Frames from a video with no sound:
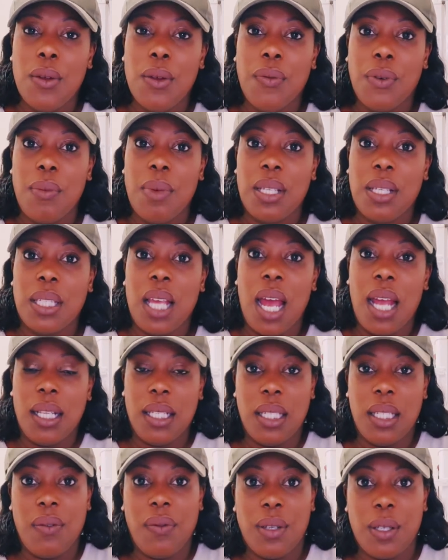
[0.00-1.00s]
from a
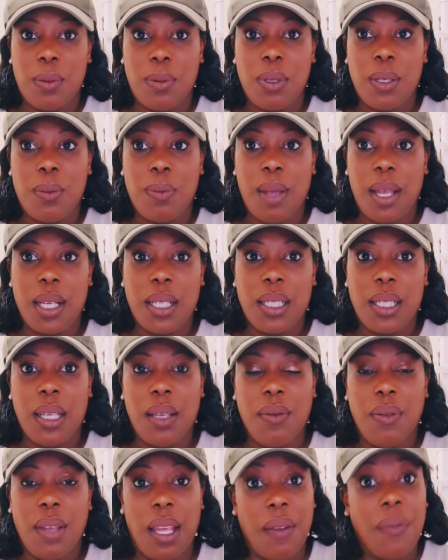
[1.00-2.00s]
scientific
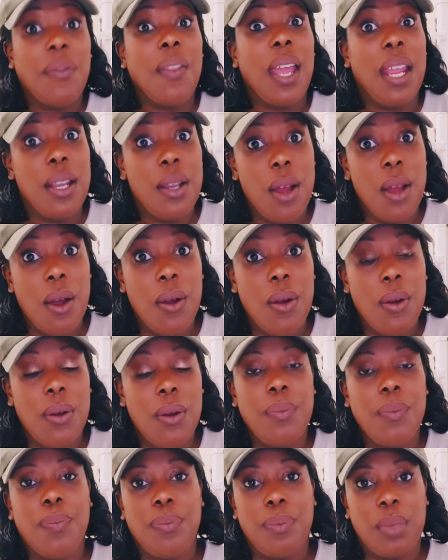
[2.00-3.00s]
perspective, if they know,